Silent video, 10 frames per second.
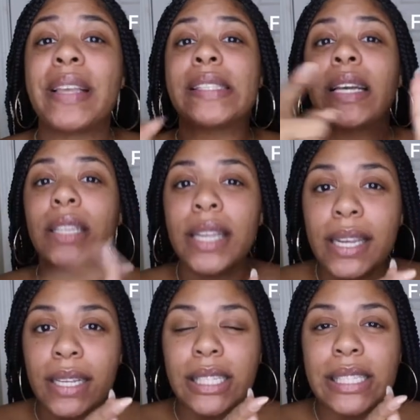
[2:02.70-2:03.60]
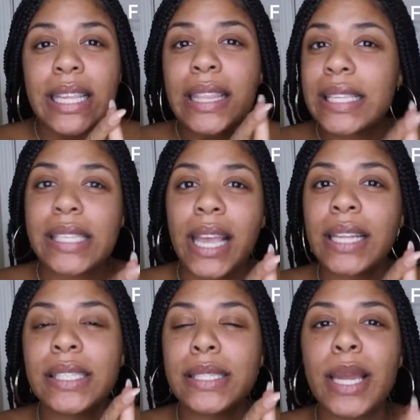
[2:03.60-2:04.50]
is cleanse. The
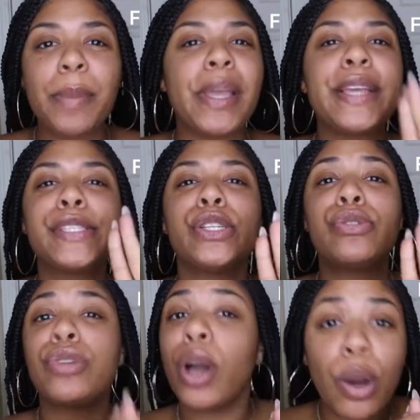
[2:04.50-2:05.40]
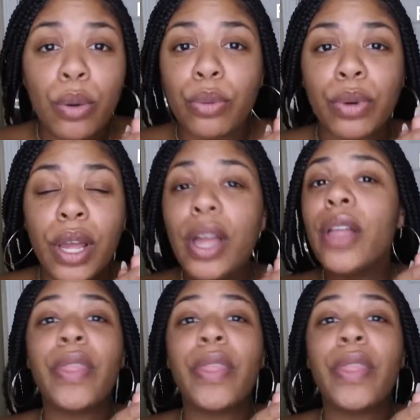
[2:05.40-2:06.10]
second step is tone.